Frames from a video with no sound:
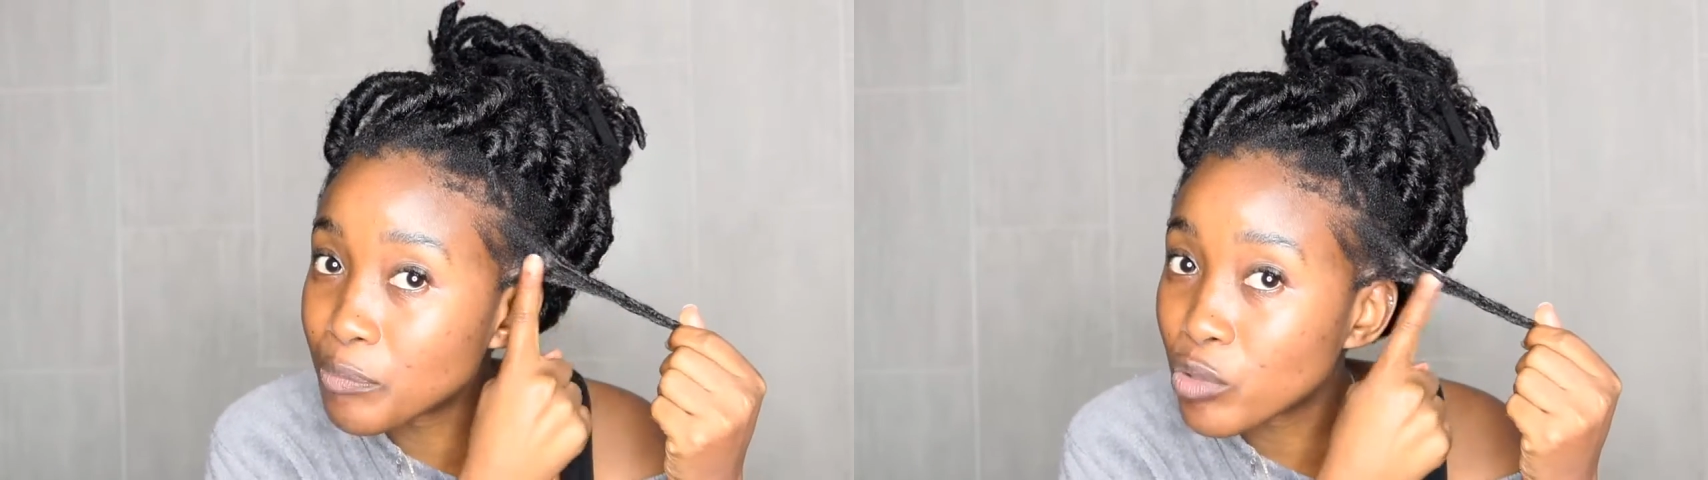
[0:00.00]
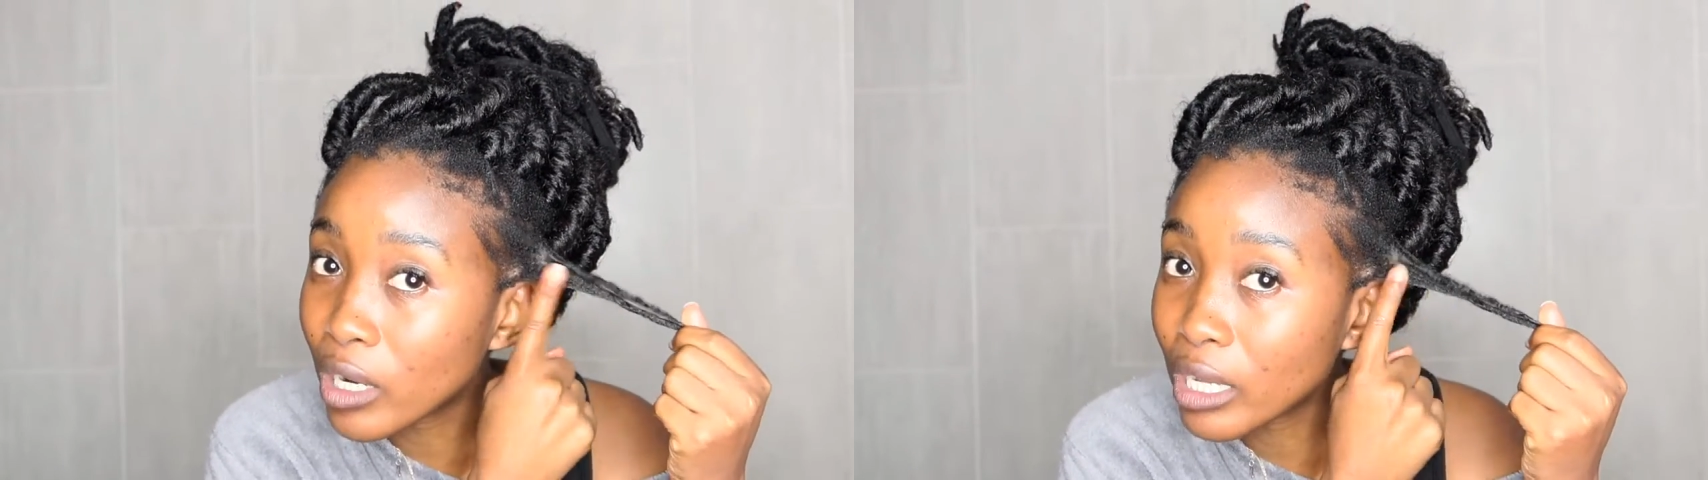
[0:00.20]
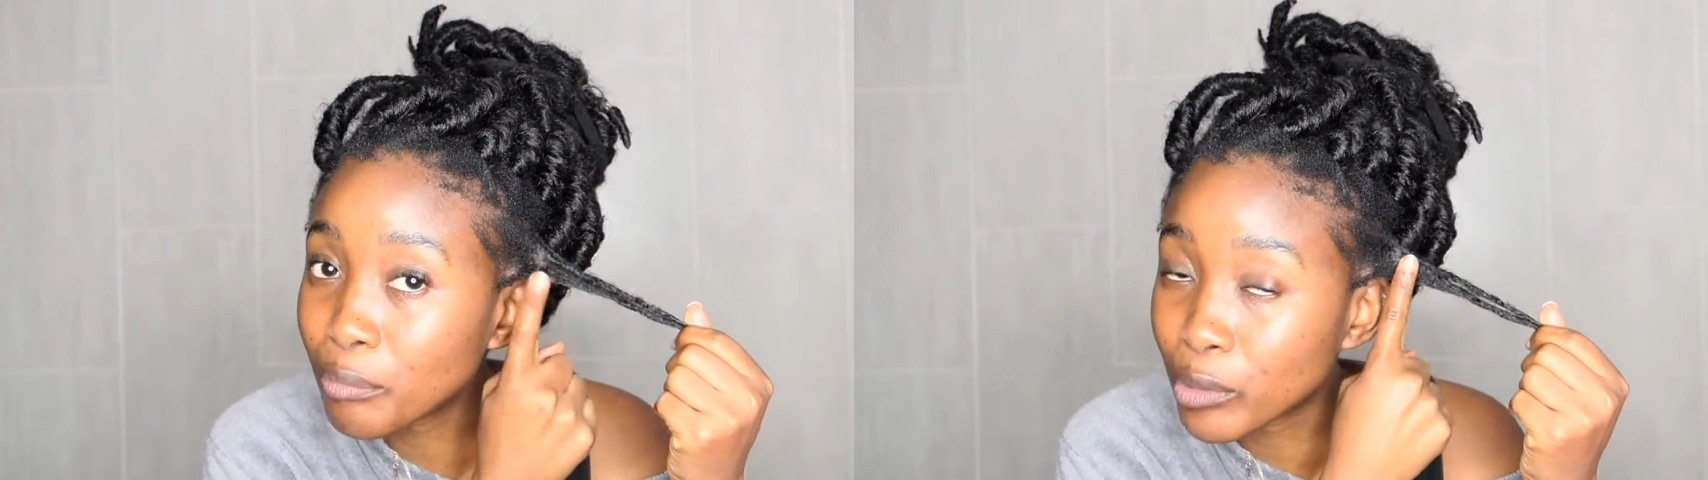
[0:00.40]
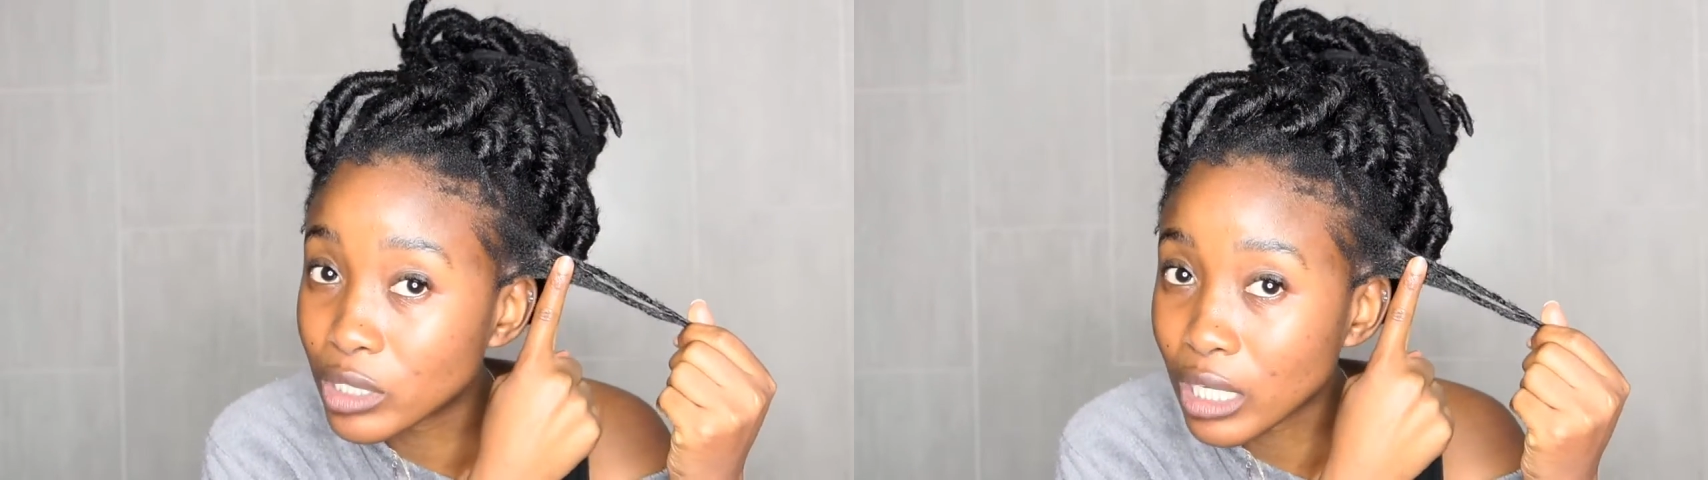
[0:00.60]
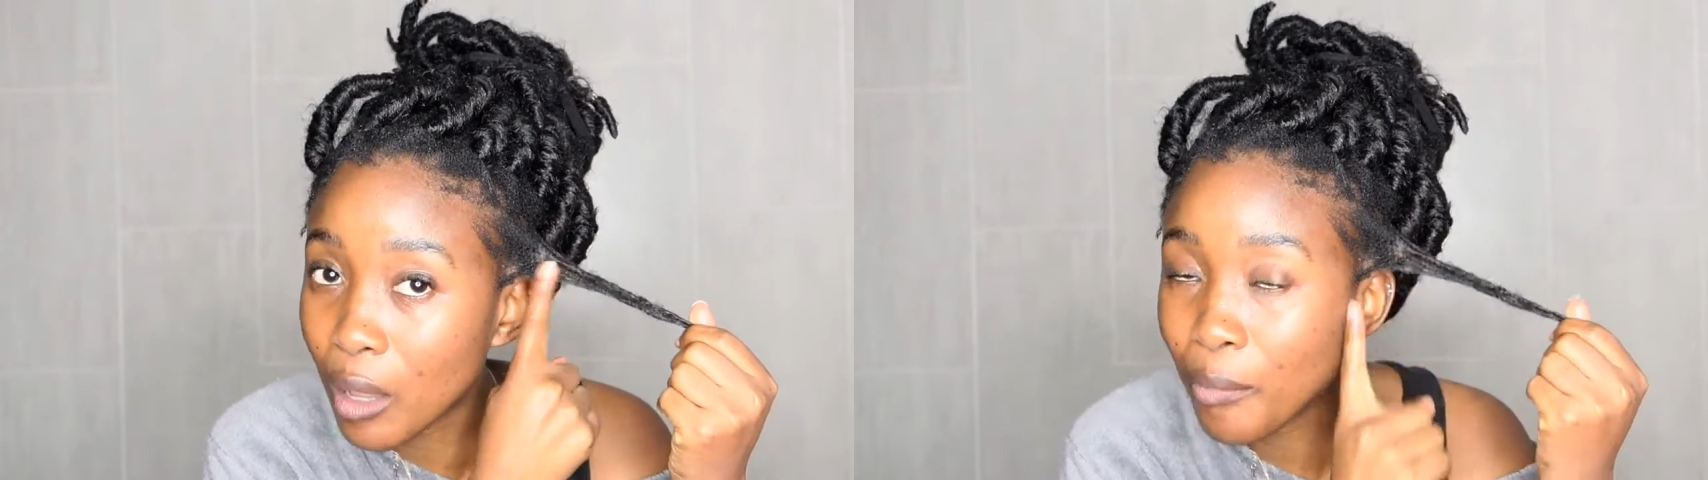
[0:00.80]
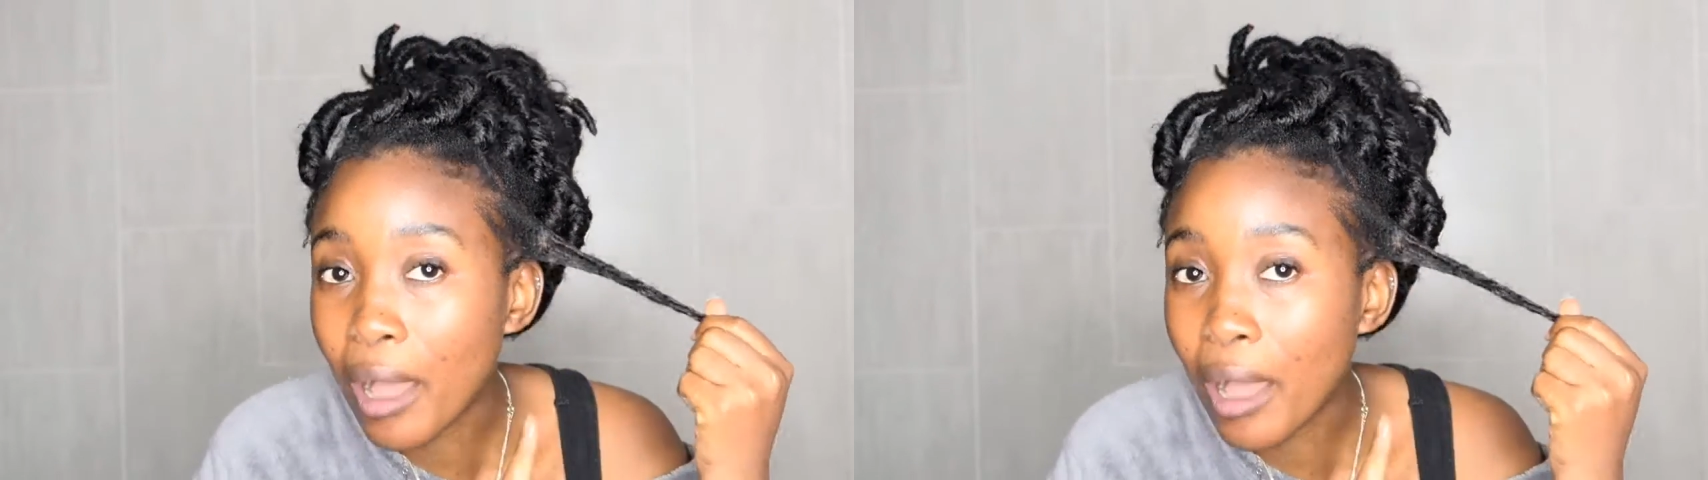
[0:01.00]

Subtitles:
product buildup,